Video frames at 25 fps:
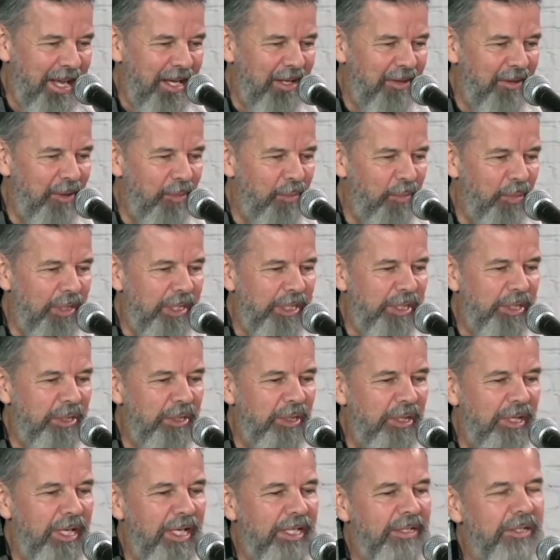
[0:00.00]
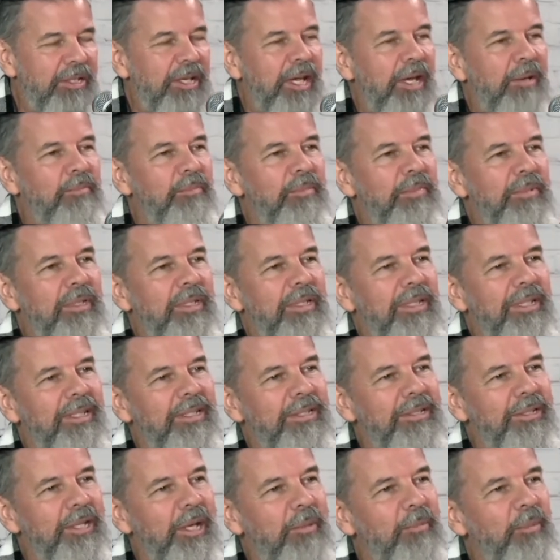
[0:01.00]
and the preacher gets up
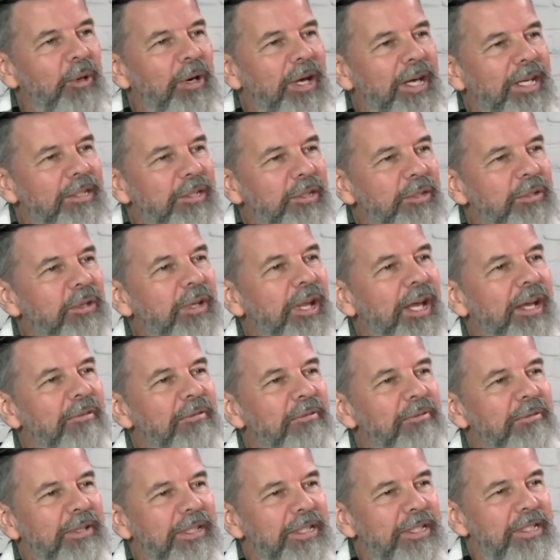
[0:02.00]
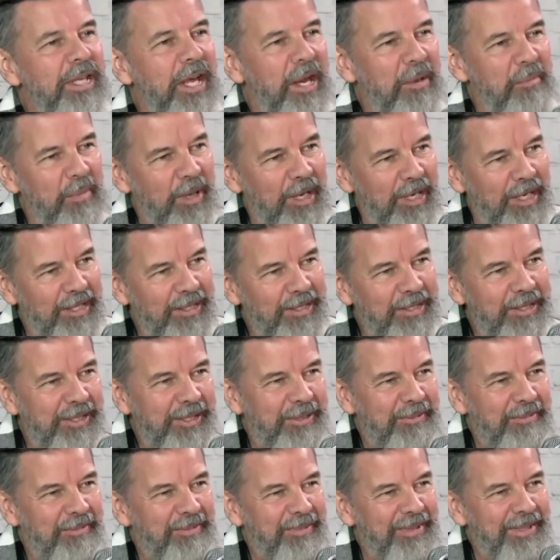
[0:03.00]
to summarize your life in 10
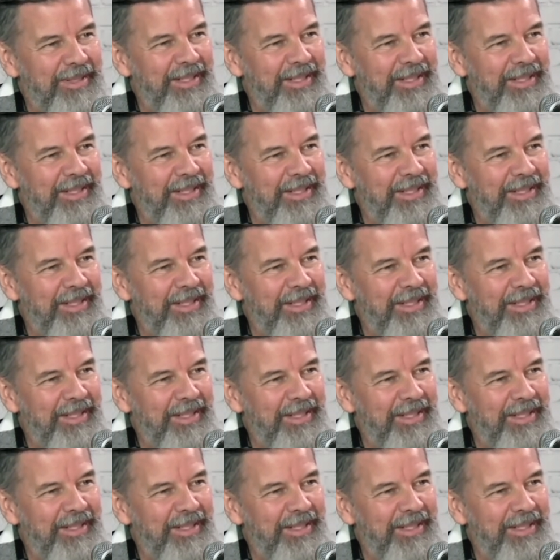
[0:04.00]
minutes,